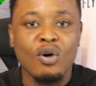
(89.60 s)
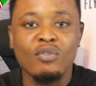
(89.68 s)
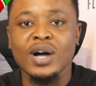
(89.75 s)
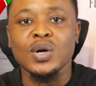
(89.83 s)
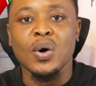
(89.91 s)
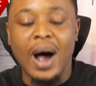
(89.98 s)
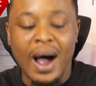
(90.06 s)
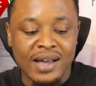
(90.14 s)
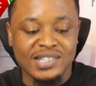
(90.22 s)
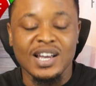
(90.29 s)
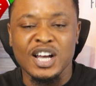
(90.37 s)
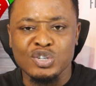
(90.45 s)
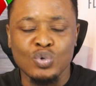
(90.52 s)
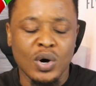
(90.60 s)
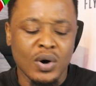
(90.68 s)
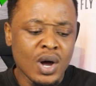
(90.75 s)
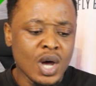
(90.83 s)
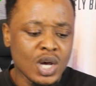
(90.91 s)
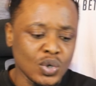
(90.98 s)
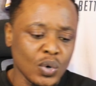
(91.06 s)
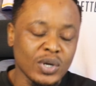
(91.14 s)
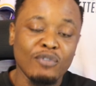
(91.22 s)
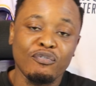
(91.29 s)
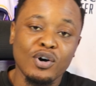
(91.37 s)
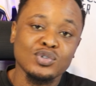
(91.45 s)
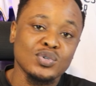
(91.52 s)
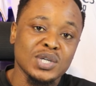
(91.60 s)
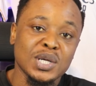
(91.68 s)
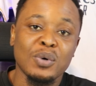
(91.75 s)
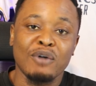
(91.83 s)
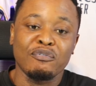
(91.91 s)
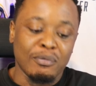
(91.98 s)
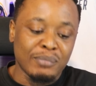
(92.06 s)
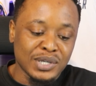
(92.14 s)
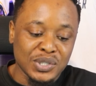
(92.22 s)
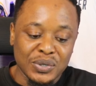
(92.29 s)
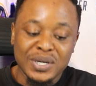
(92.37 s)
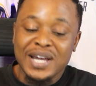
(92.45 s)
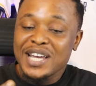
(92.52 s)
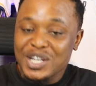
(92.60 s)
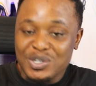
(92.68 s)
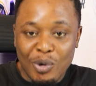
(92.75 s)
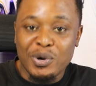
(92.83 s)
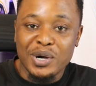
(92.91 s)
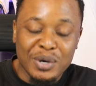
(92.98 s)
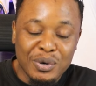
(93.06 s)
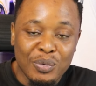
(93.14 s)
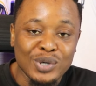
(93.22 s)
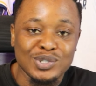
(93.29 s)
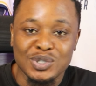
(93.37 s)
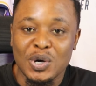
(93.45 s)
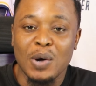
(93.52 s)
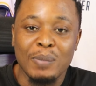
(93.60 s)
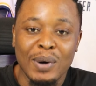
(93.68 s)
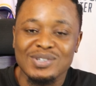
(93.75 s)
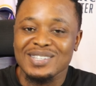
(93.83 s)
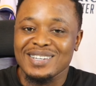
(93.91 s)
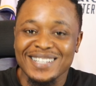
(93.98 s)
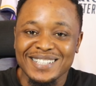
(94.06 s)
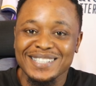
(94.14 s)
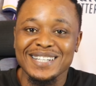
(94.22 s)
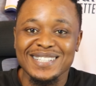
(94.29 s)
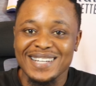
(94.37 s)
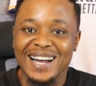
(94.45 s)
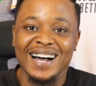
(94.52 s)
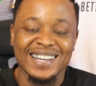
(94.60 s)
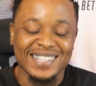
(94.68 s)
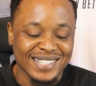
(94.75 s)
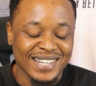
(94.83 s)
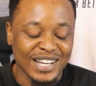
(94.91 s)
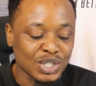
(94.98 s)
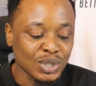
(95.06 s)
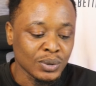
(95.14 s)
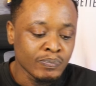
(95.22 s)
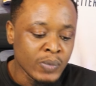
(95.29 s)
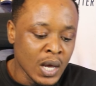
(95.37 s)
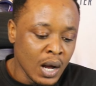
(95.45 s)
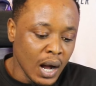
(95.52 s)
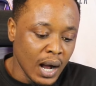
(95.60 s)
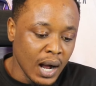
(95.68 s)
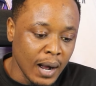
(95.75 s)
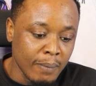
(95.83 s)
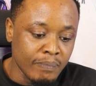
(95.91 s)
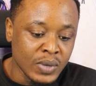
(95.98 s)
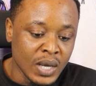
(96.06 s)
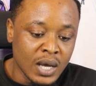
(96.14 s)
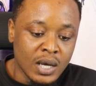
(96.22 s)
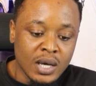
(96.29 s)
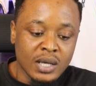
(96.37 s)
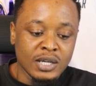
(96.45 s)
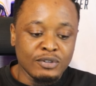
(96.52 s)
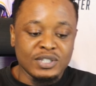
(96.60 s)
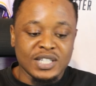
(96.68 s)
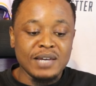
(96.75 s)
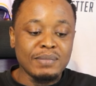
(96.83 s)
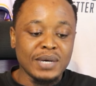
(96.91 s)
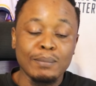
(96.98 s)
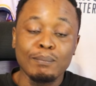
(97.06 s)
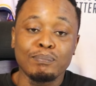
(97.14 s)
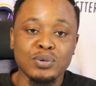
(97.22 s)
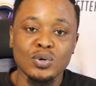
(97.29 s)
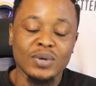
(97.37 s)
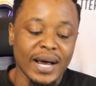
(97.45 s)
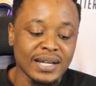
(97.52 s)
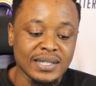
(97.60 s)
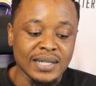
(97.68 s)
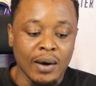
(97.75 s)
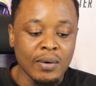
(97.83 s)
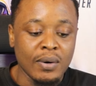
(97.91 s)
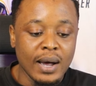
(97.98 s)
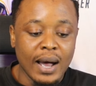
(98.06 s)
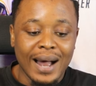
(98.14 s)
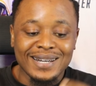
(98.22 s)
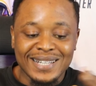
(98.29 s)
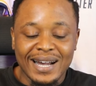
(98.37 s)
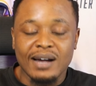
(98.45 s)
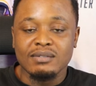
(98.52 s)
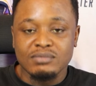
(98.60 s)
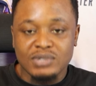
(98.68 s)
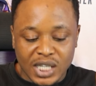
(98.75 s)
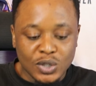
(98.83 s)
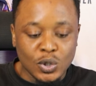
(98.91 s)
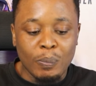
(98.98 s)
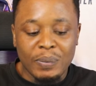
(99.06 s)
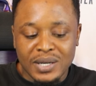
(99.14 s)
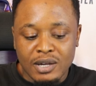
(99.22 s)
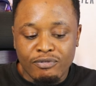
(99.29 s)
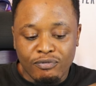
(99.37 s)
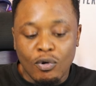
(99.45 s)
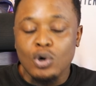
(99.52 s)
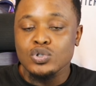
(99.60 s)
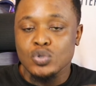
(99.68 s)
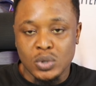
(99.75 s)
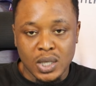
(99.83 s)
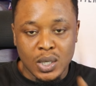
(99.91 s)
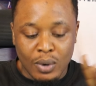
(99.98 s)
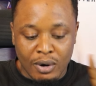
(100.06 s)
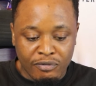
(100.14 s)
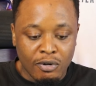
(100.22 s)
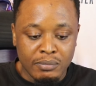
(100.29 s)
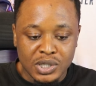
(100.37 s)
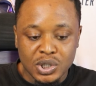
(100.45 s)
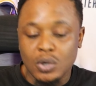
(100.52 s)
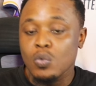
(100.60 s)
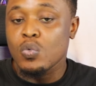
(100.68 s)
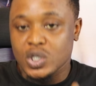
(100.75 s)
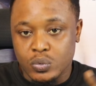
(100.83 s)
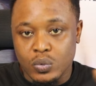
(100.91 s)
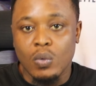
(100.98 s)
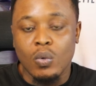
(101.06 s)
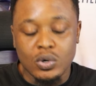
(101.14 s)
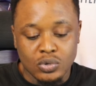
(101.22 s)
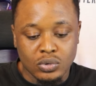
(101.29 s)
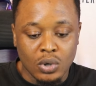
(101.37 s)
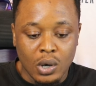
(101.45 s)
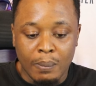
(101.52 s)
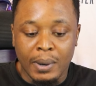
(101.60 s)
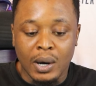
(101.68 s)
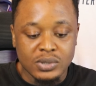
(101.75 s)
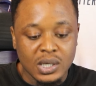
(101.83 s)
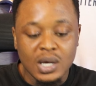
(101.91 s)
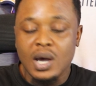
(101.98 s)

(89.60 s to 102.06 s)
cover your ass as well. So the 4-2-3-1 formation is what we really want to talk about in this section. The team in blue right now, they are set up in a 4-2-3-1 formation, which we want to talk about